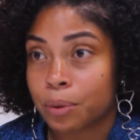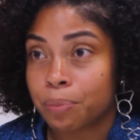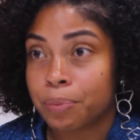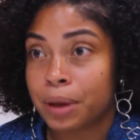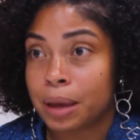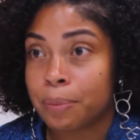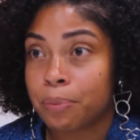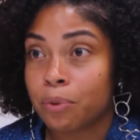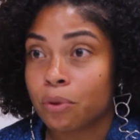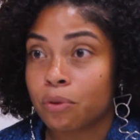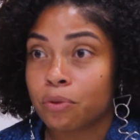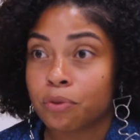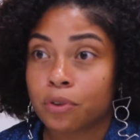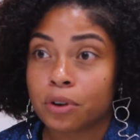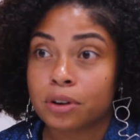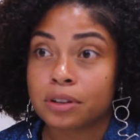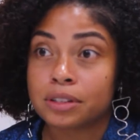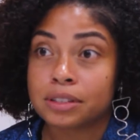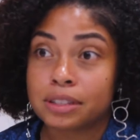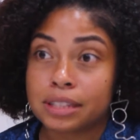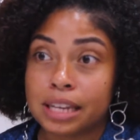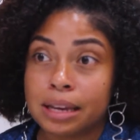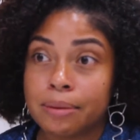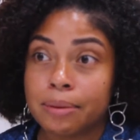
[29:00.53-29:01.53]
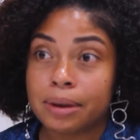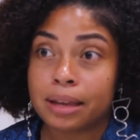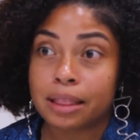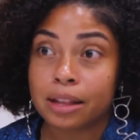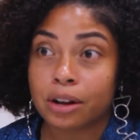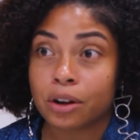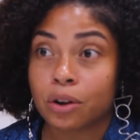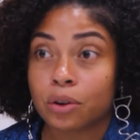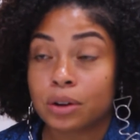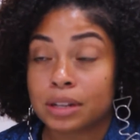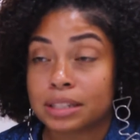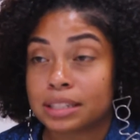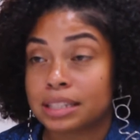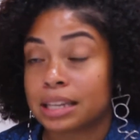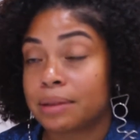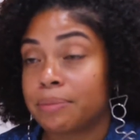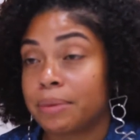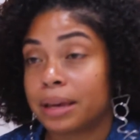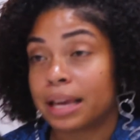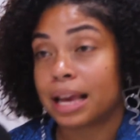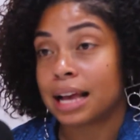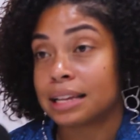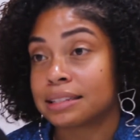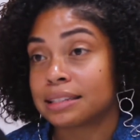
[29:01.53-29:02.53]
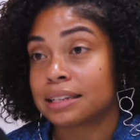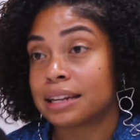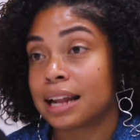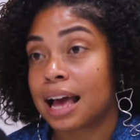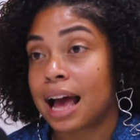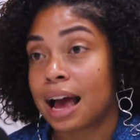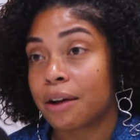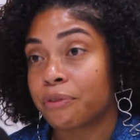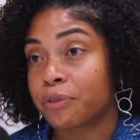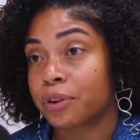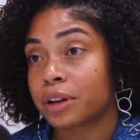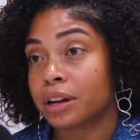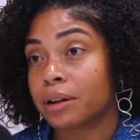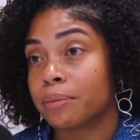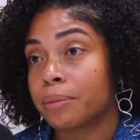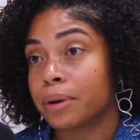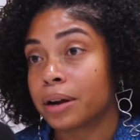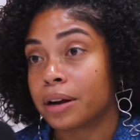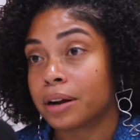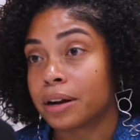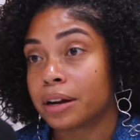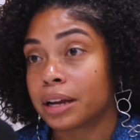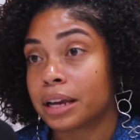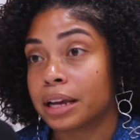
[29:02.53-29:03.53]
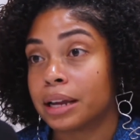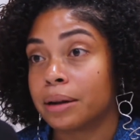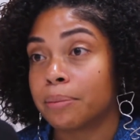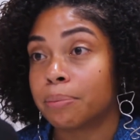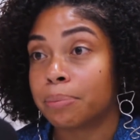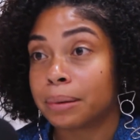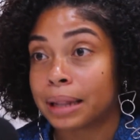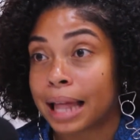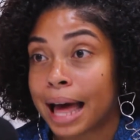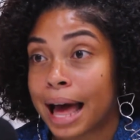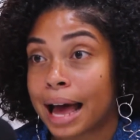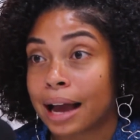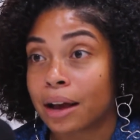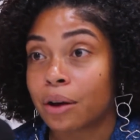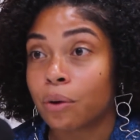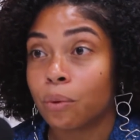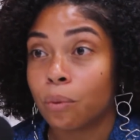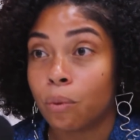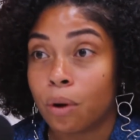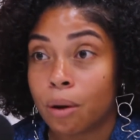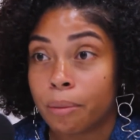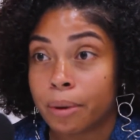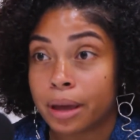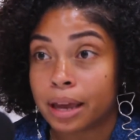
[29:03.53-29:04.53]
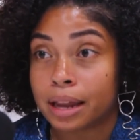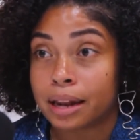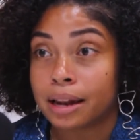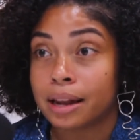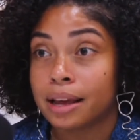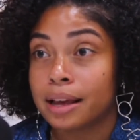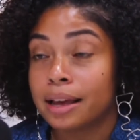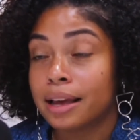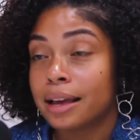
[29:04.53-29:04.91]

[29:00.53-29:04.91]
people first see me, they're going to see me as an African-American black woman,